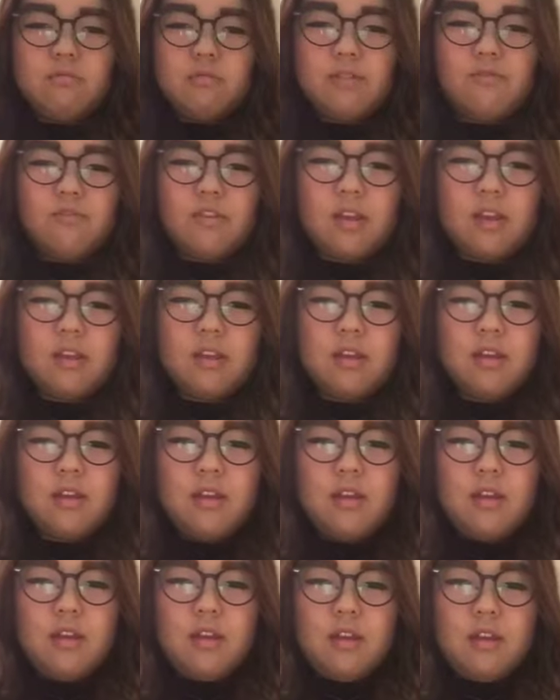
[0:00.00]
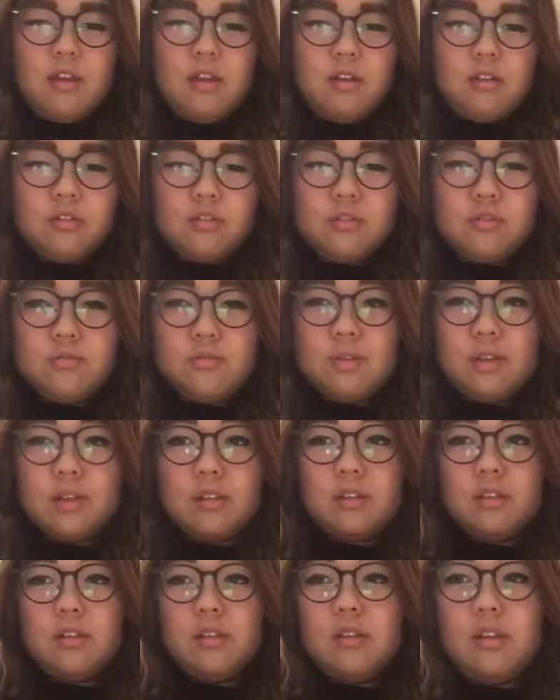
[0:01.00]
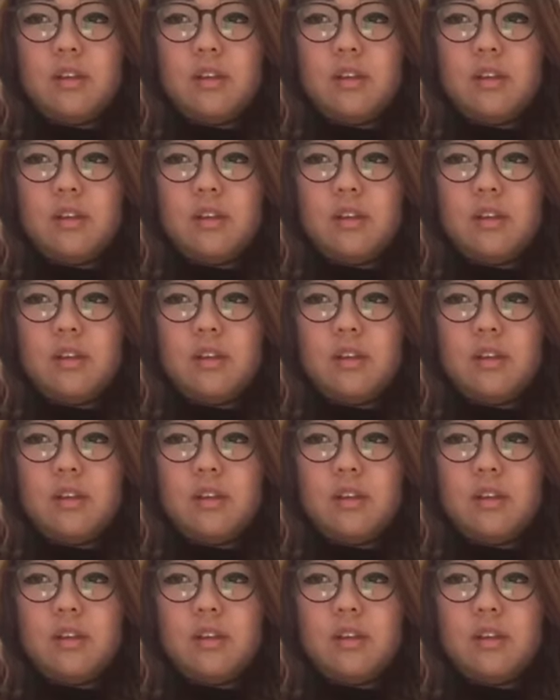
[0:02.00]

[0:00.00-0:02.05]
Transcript: with it. Also, next thing